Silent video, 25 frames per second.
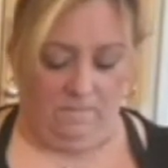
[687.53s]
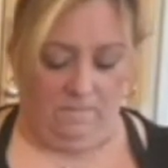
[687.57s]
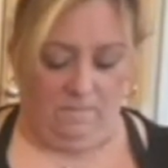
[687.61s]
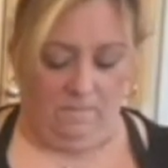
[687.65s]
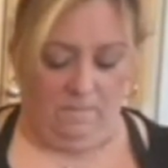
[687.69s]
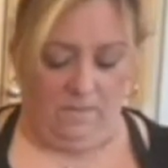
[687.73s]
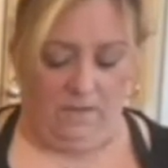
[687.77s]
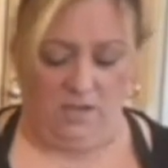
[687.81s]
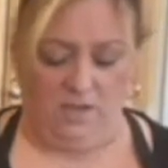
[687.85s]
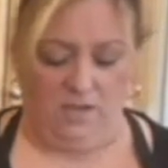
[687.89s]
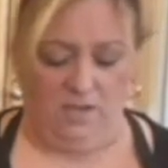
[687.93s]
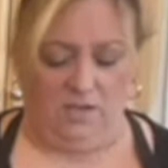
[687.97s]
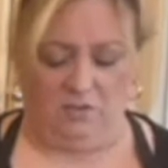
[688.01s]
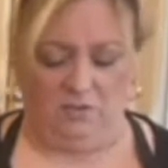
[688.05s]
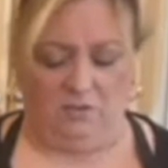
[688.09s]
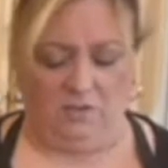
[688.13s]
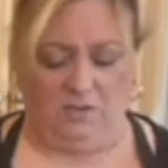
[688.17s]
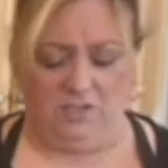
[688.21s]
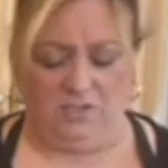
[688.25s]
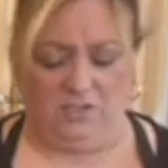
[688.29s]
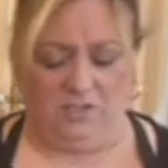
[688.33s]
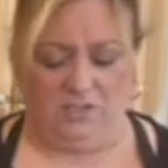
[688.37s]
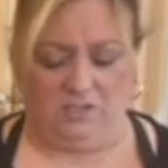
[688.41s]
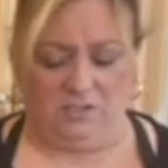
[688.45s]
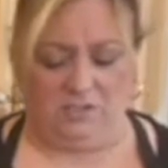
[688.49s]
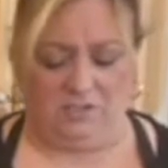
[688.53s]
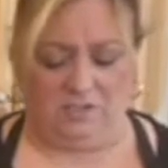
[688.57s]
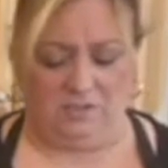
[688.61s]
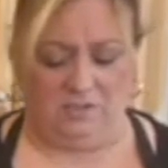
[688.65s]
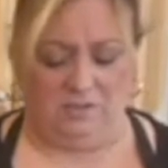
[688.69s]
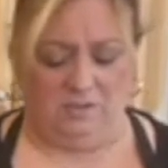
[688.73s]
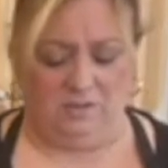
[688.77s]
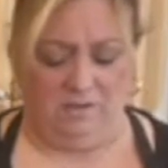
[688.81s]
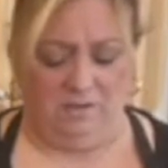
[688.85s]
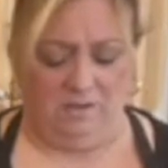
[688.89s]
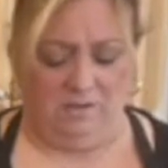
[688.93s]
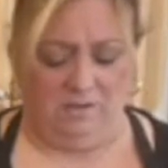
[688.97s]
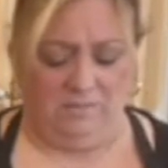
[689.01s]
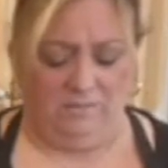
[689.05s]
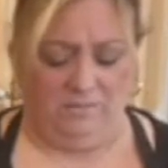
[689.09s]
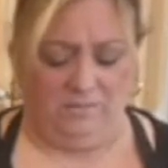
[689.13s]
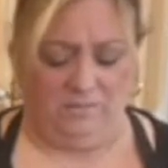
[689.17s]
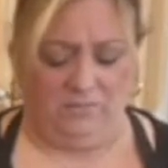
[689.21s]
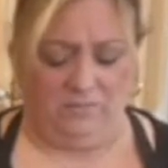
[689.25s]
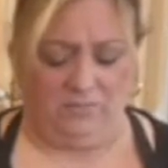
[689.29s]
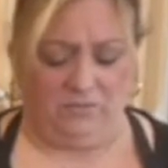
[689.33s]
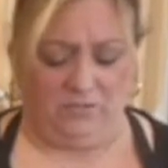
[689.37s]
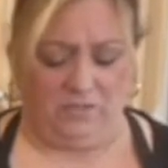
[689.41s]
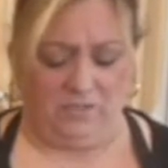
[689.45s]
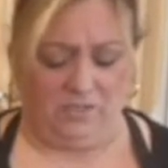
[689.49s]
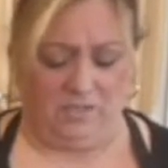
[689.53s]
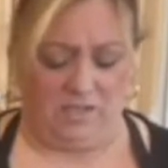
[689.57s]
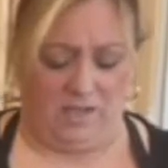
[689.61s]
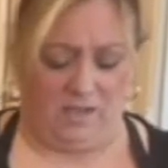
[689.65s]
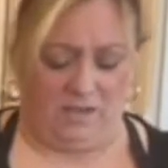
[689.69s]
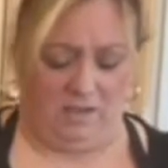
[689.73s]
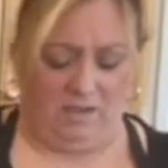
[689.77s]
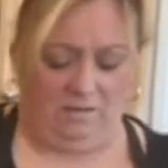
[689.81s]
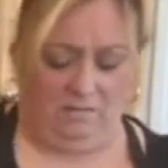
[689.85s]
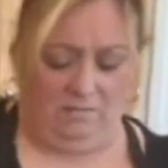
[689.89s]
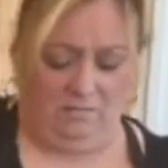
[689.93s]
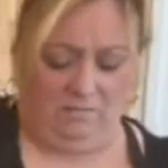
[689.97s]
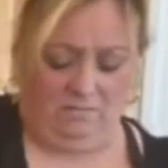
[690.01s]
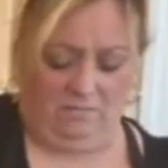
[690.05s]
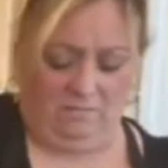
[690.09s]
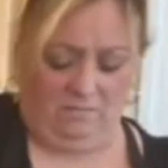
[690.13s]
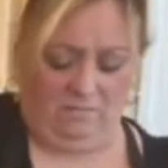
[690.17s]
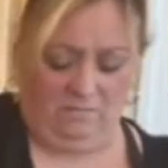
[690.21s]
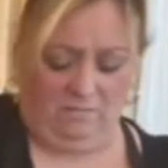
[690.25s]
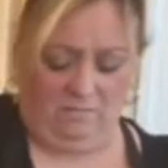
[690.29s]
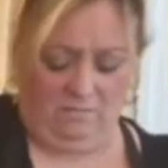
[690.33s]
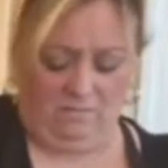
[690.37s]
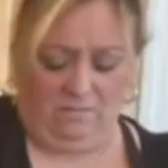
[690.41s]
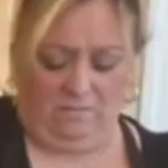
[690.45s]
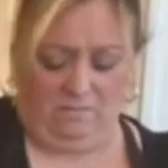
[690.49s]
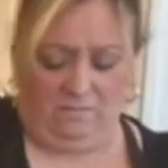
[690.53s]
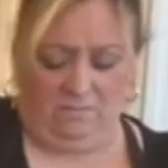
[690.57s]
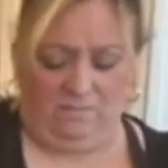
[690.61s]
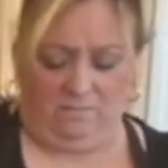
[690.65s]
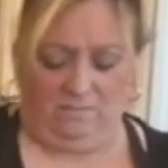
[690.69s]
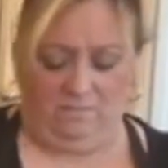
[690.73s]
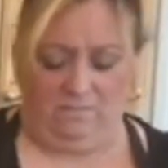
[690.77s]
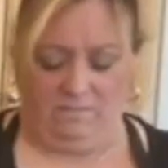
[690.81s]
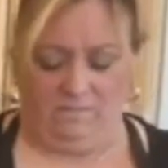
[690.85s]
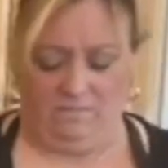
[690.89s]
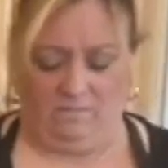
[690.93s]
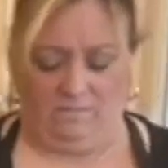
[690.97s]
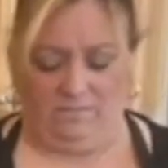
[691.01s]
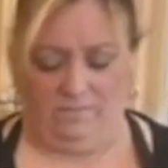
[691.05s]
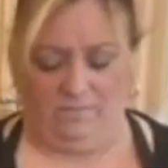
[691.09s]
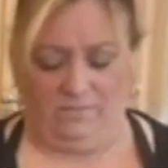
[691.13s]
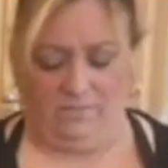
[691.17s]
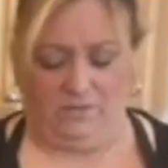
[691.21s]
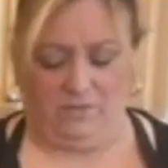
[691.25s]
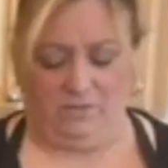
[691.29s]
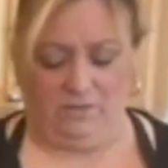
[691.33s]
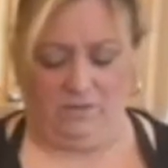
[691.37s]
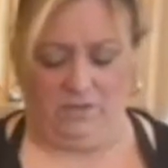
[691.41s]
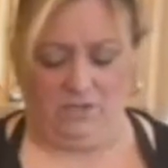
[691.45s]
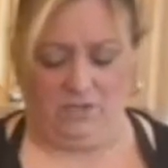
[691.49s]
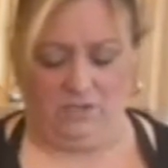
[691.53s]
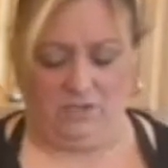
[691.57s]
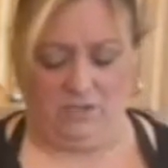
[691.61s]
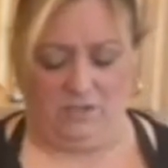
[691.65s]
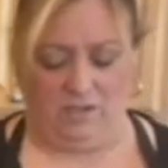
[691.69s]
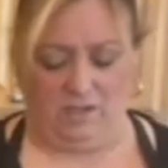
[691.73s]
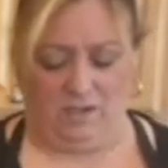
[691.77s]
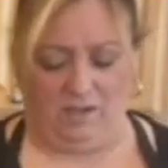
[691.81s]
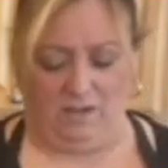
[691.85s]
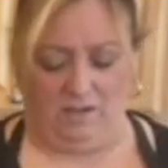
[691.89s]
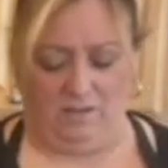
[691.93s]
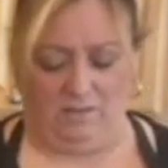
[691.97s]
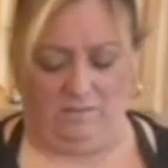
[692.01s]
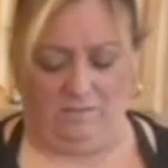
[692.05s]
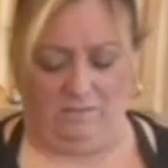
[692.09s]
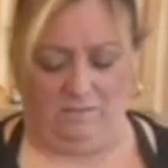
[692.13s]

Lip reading: And literally just for a second. Do each side.